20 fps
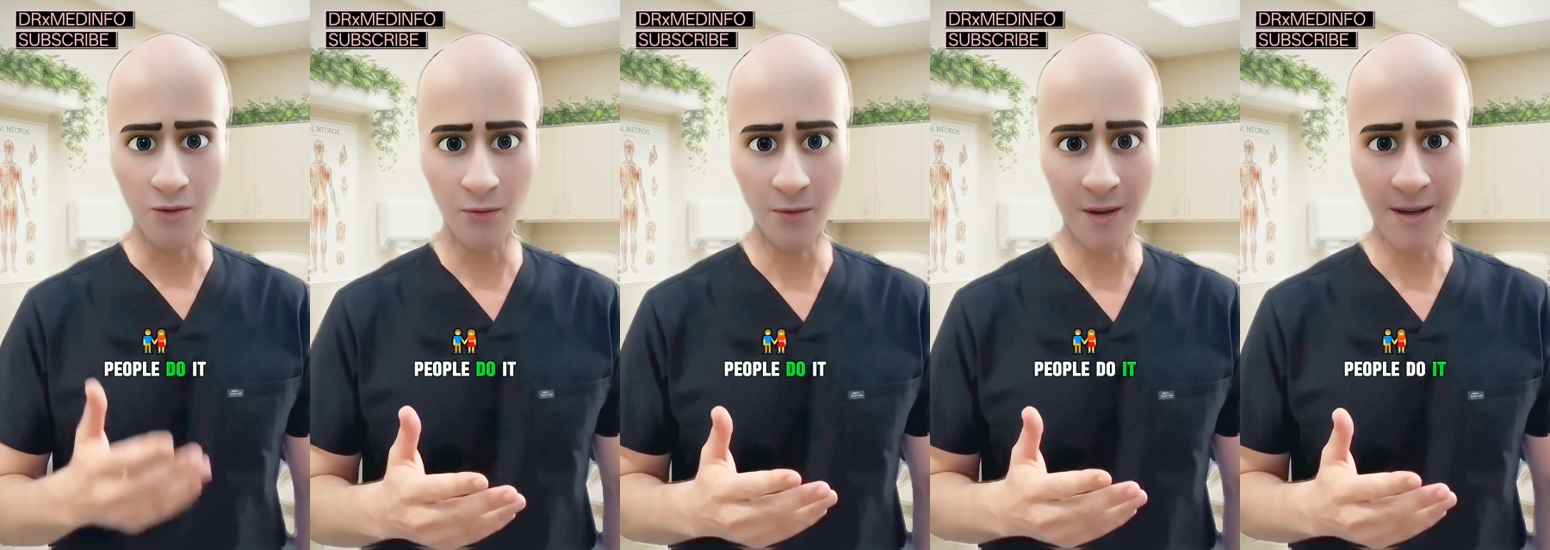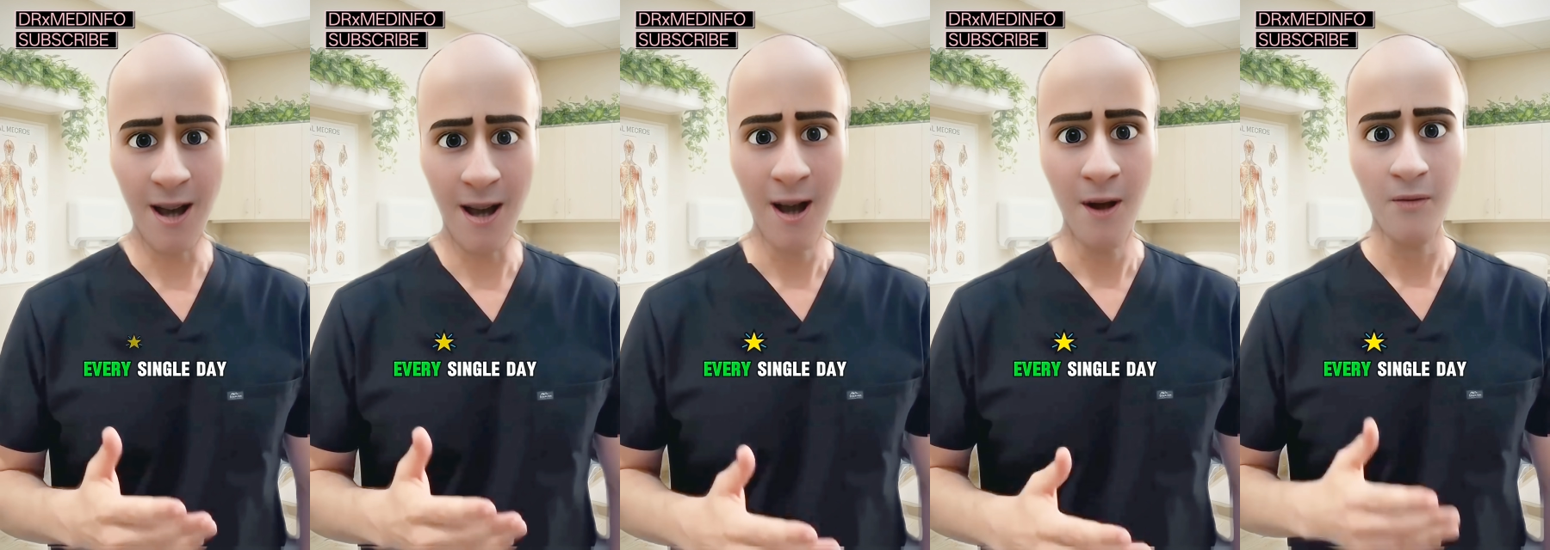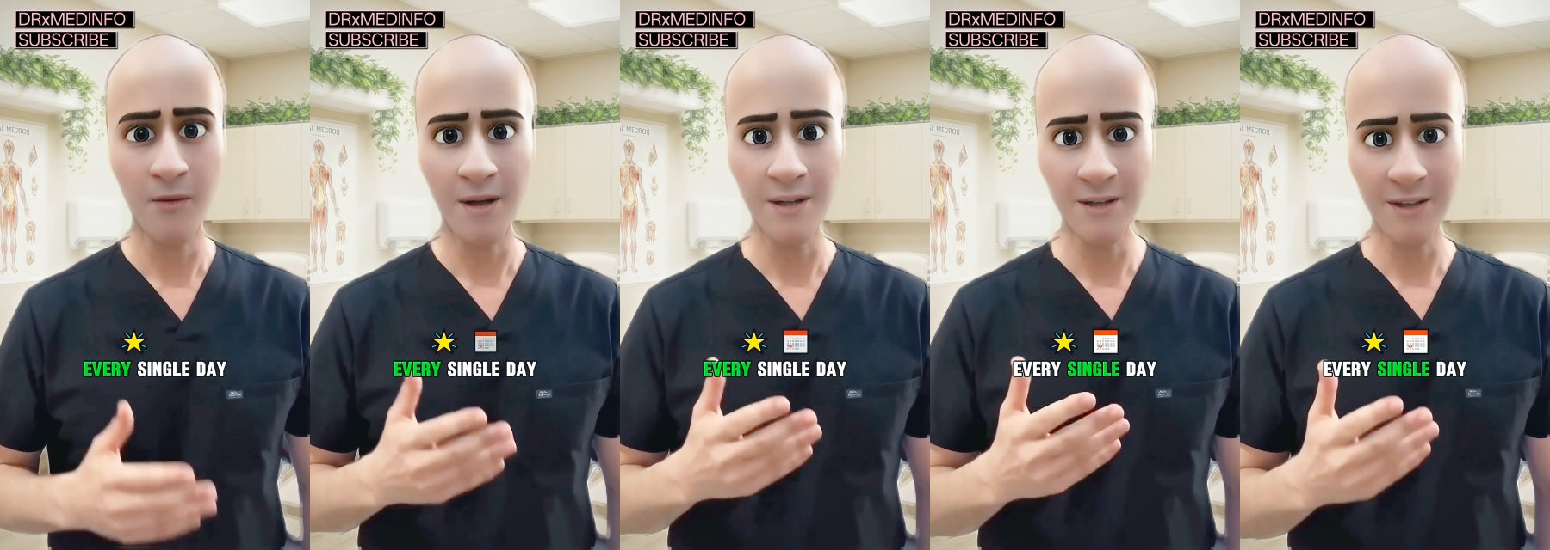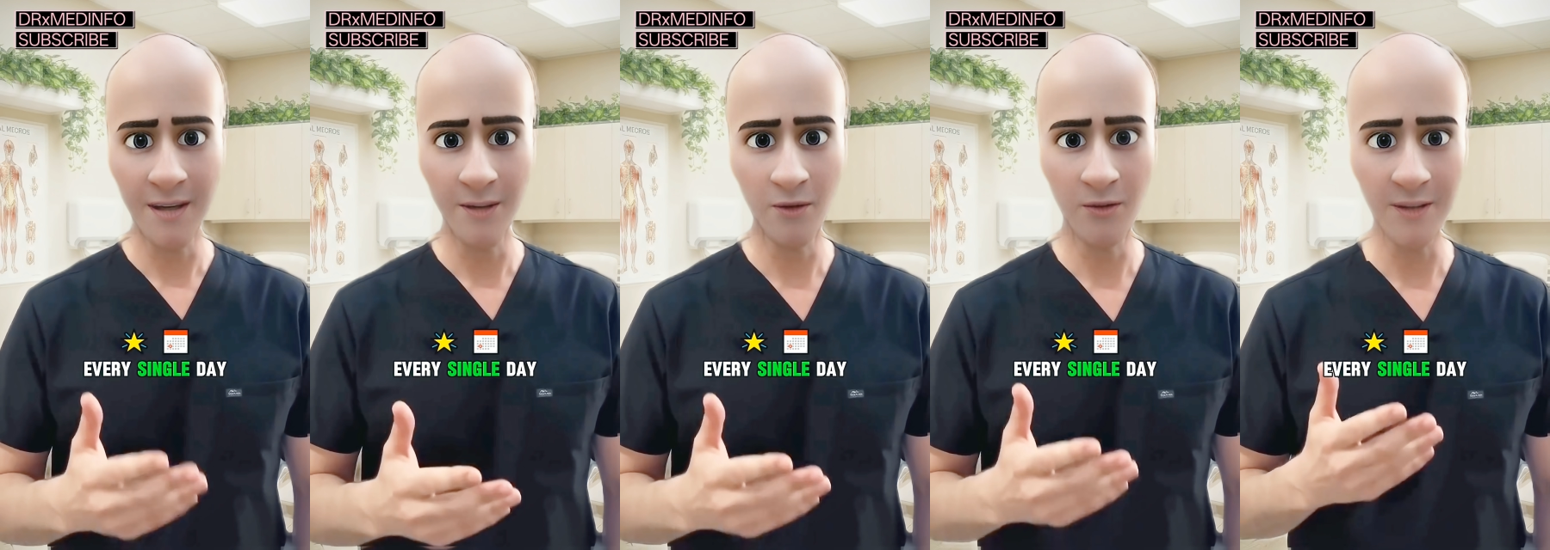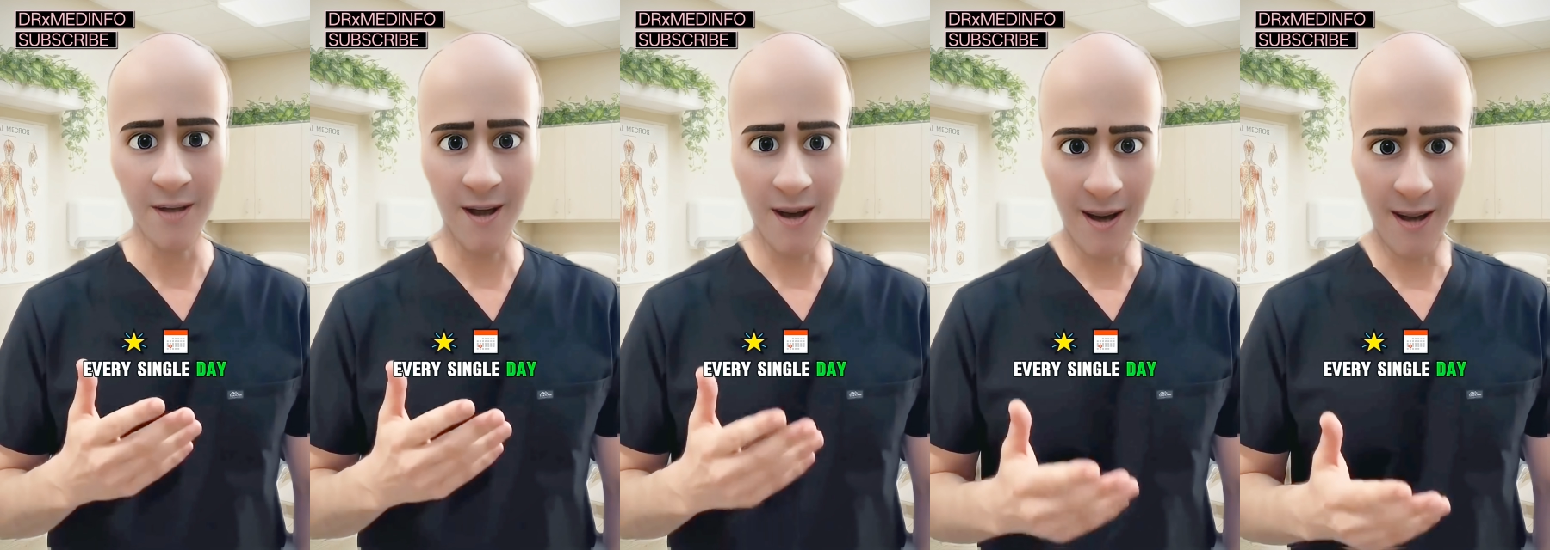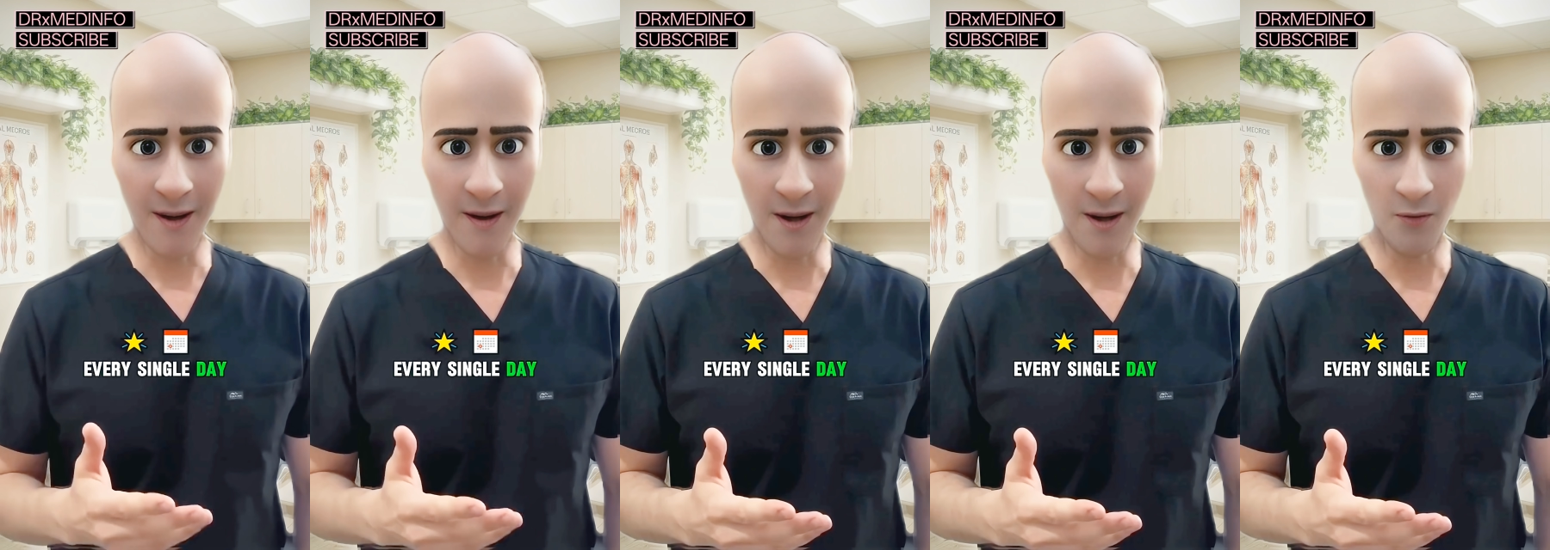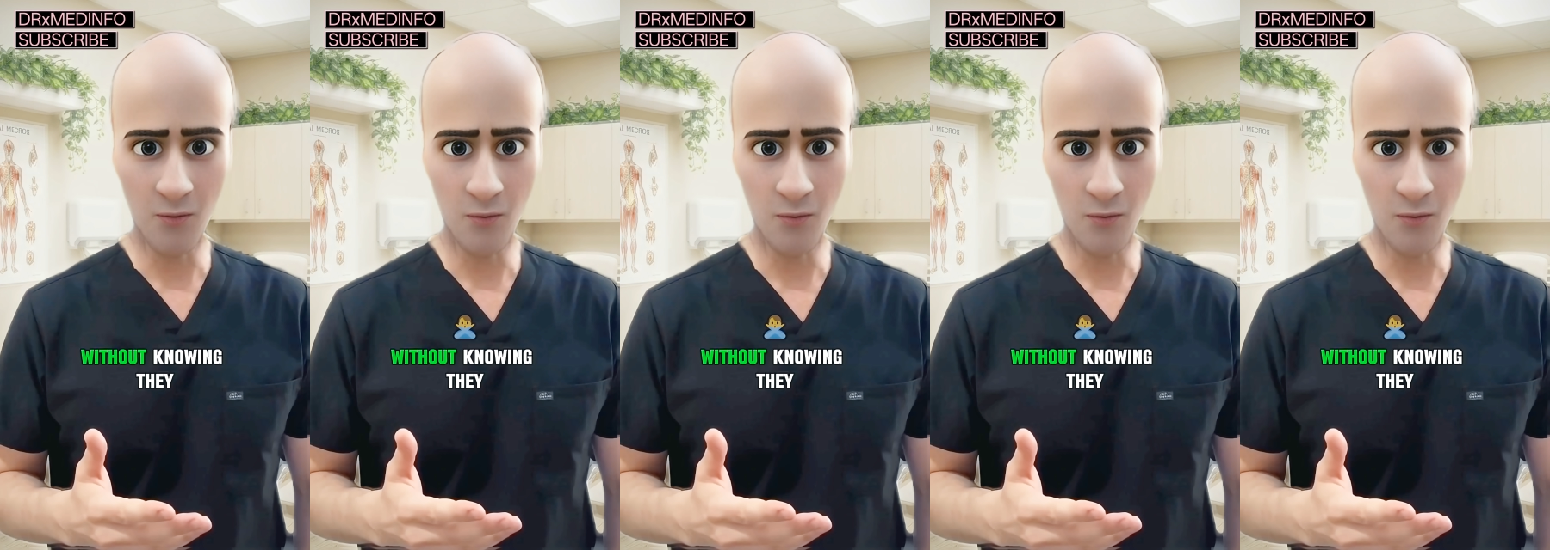do it every single day